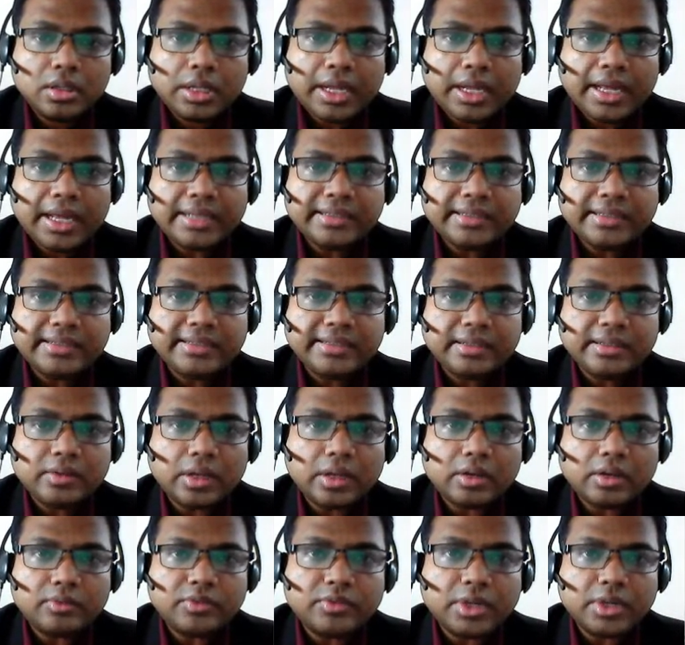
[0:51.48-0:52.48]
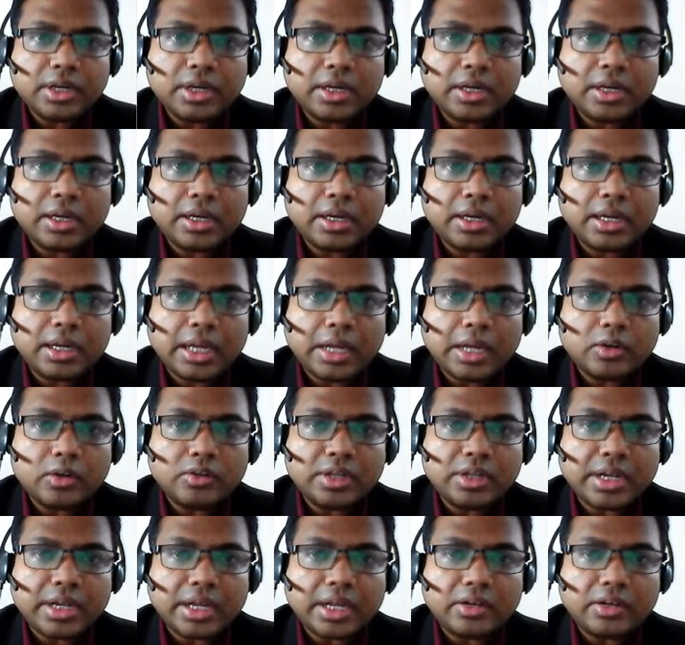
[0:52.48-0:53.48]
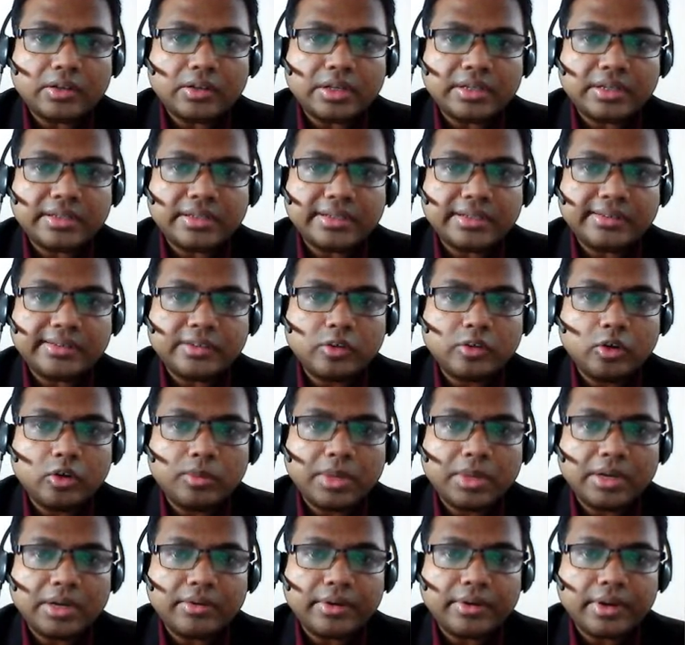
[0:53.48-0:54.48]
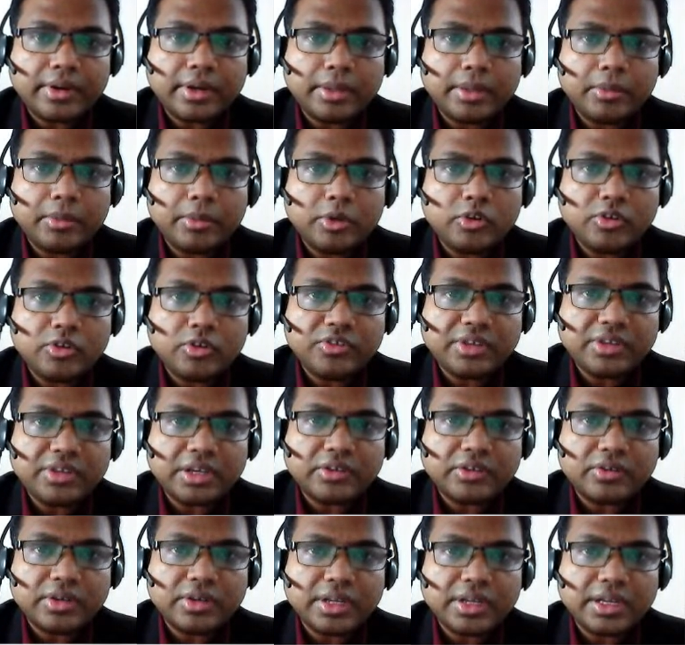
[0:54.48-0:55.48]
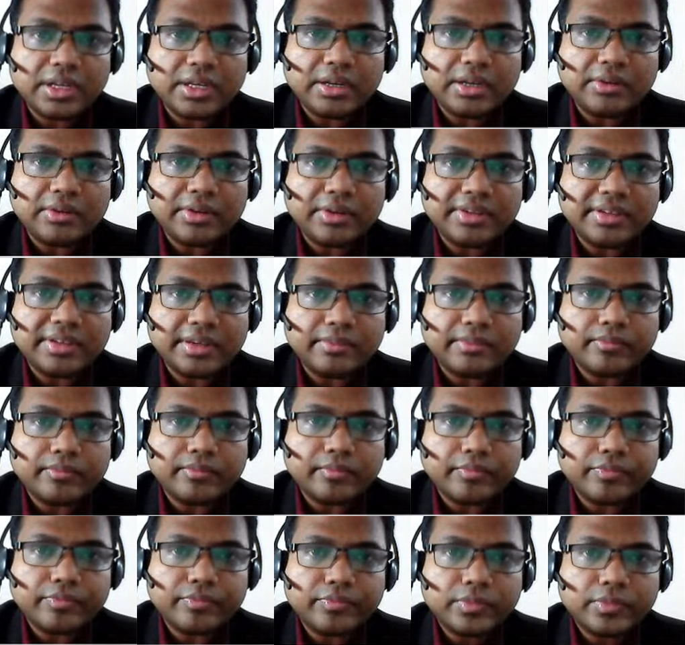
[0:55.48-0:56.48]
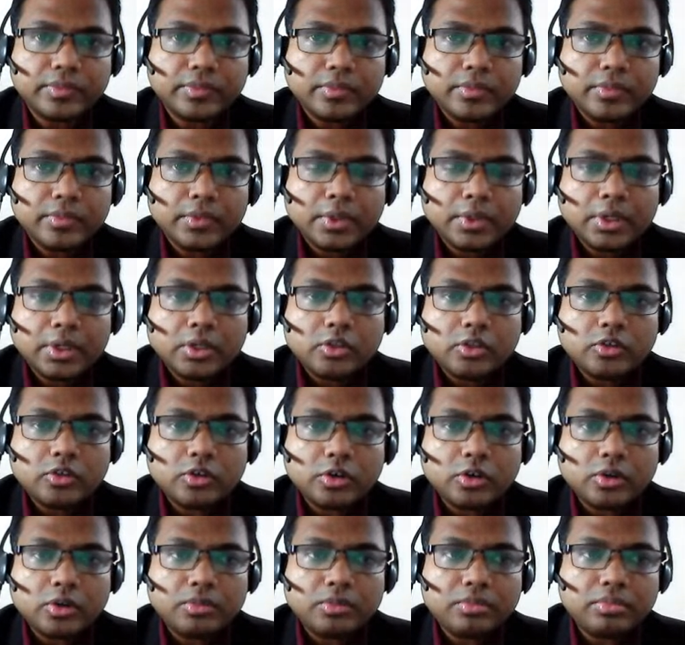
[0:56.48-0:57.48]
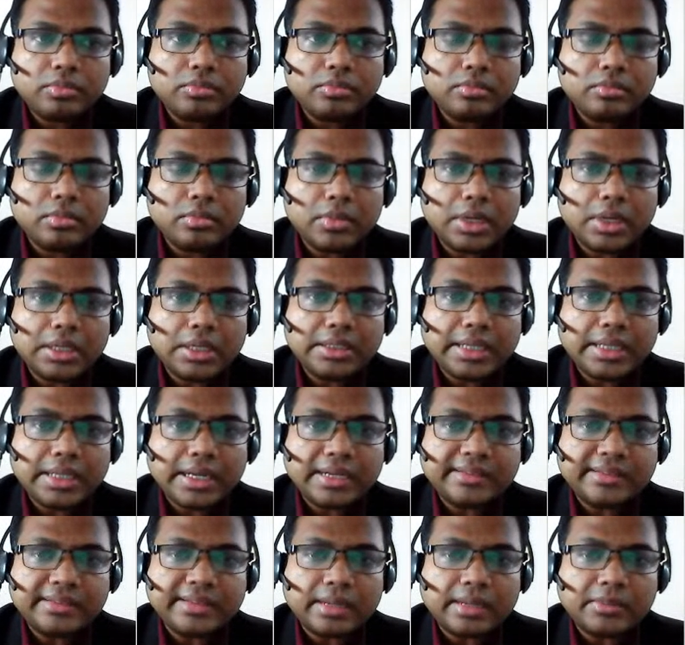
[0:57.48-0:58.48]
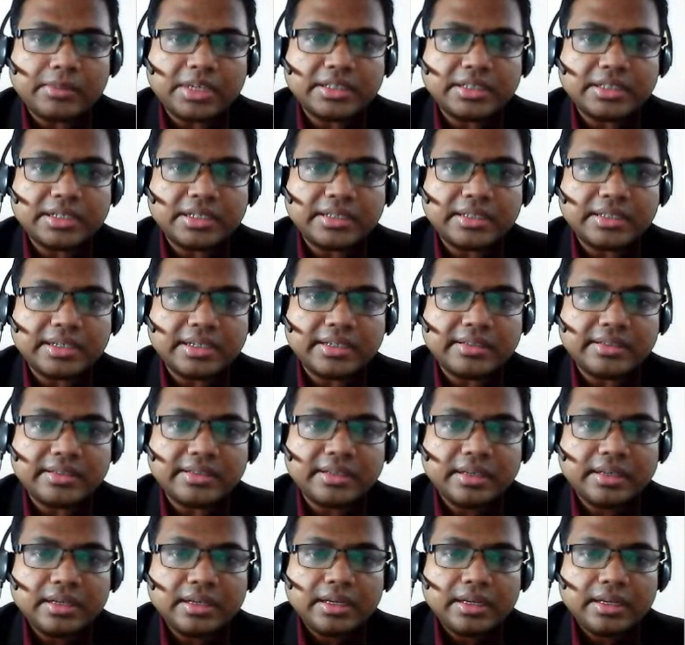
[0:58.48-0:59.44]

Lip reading: And this is one of the another things, global emissions actually increasing. So there are some other things.